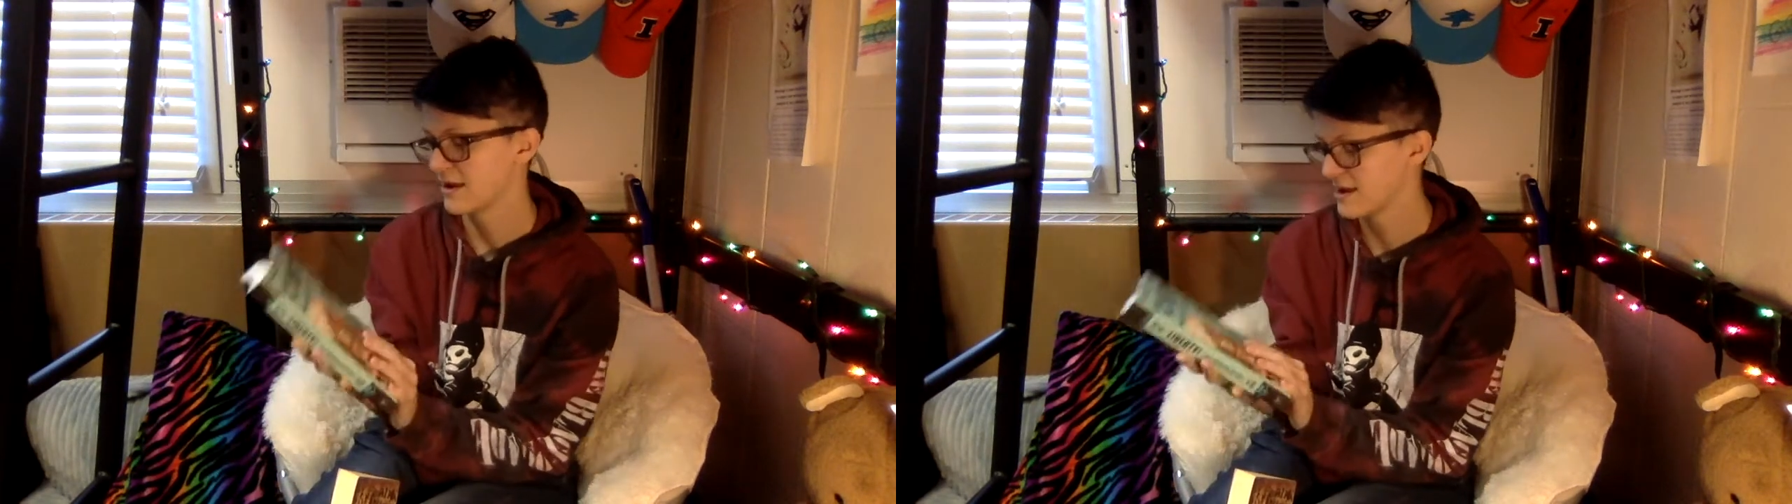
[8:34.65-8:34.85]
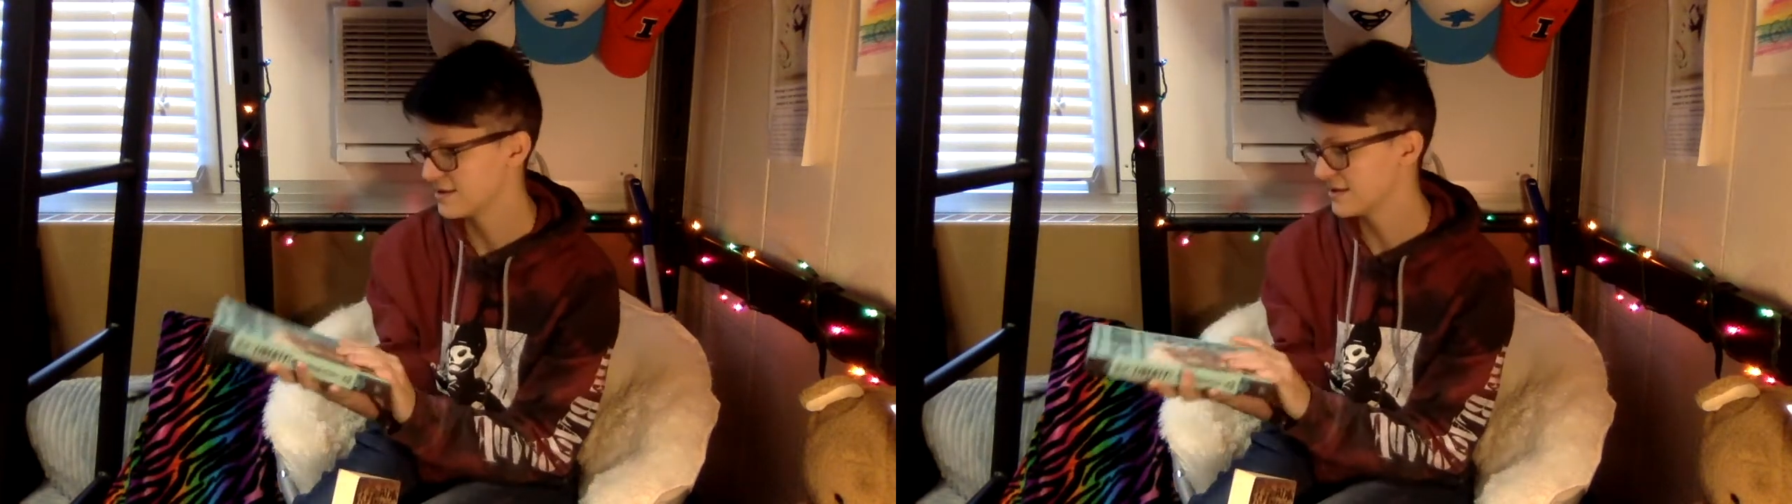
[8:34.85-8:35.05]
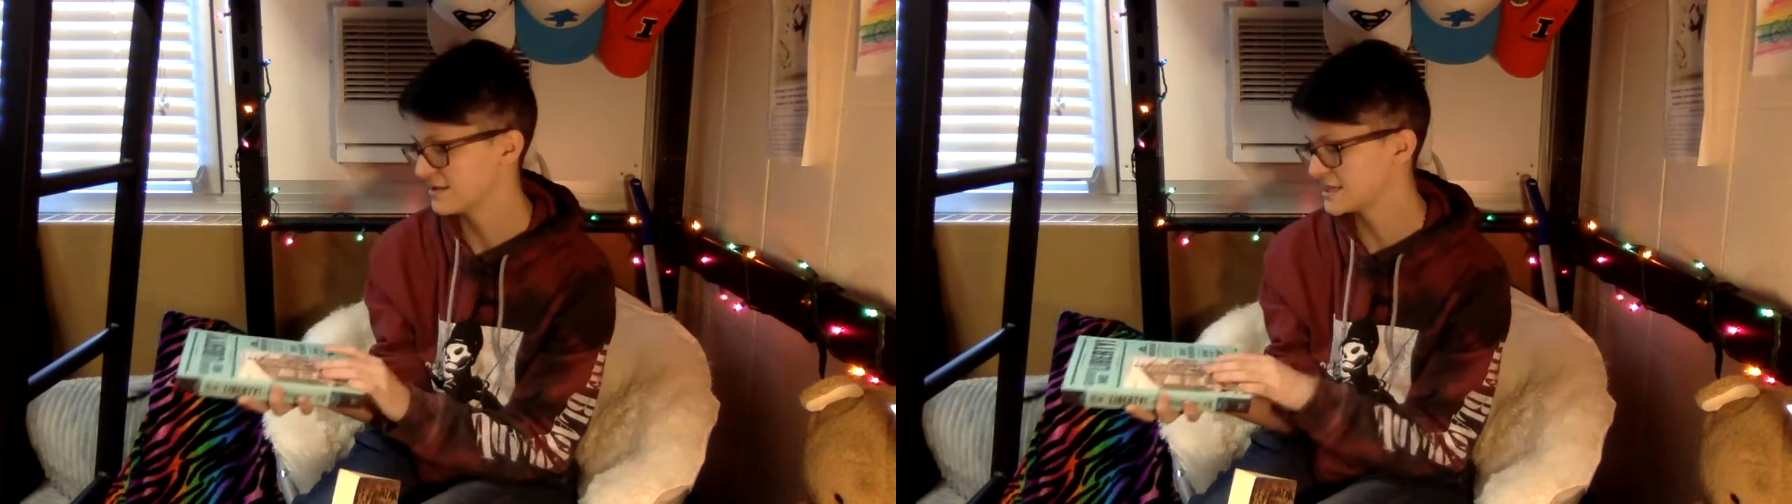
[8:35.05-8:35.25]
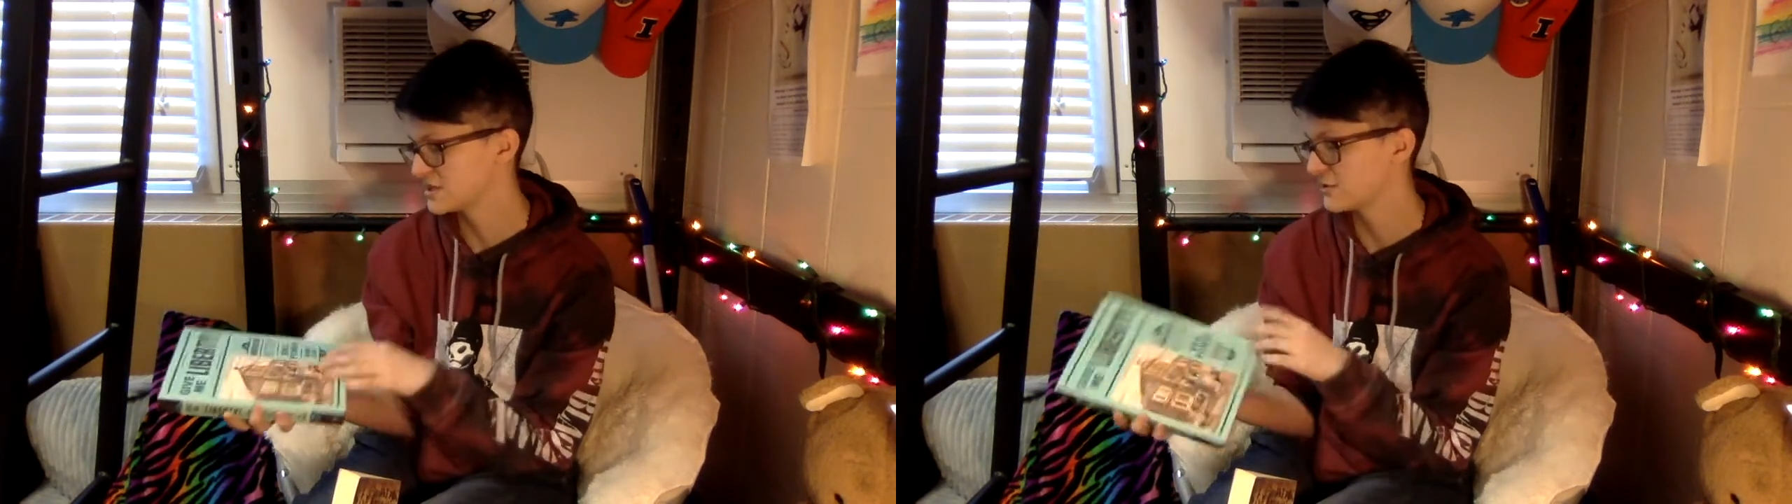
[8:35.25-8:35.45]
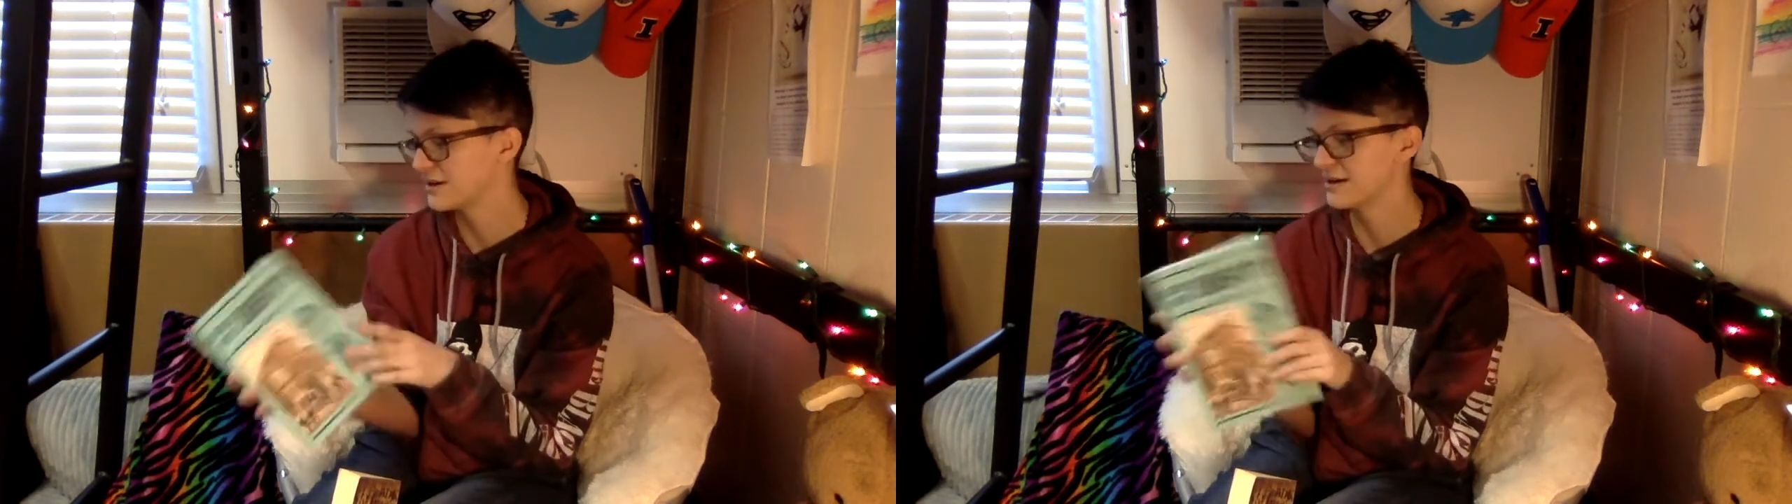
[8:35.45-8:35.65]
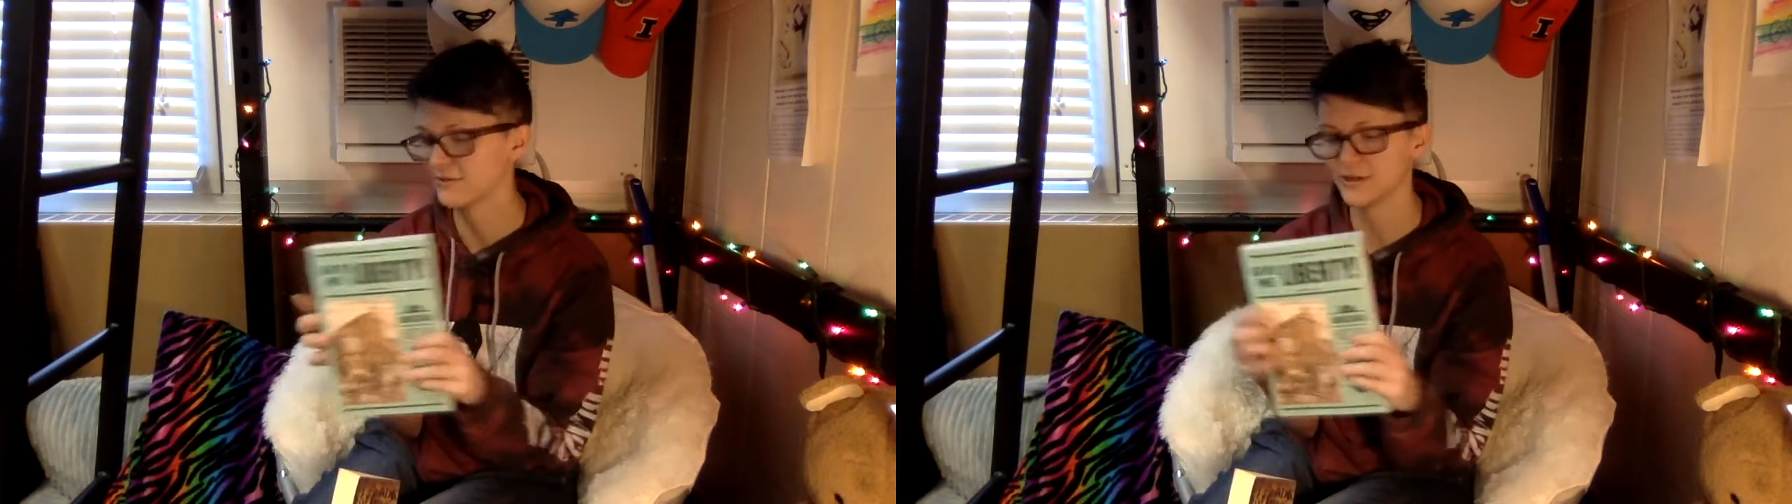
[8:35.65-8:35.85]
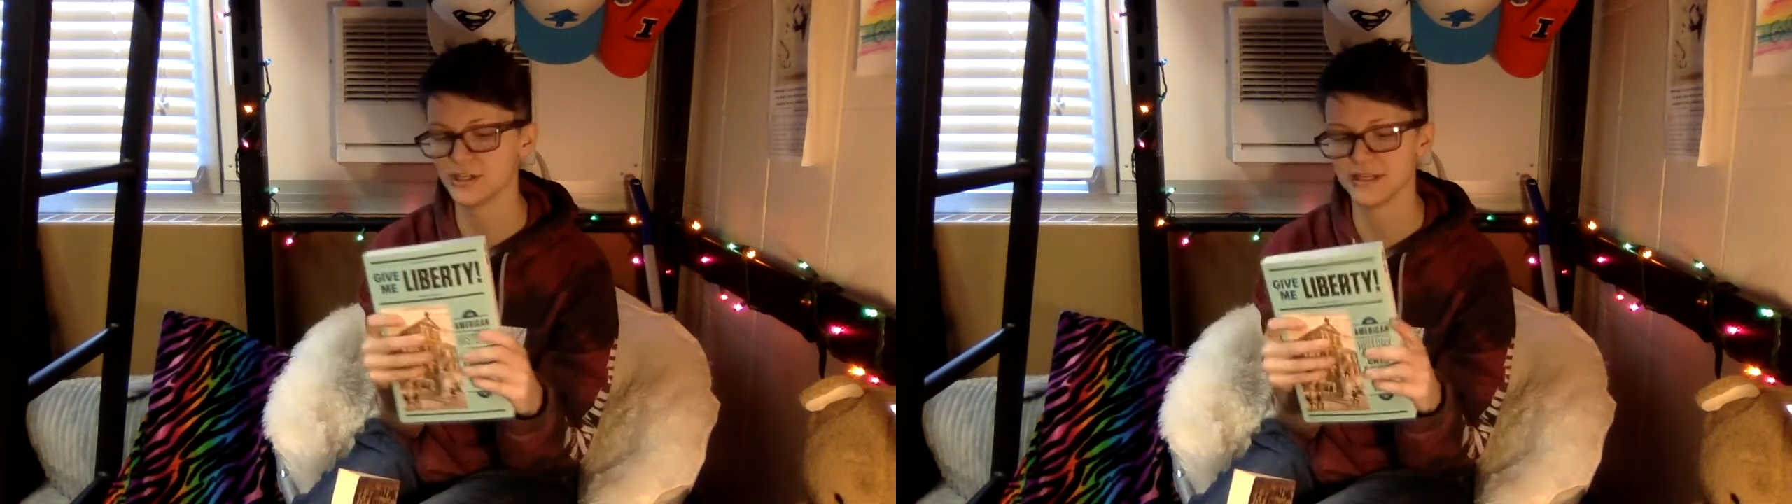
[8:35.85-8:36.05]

And then this one, which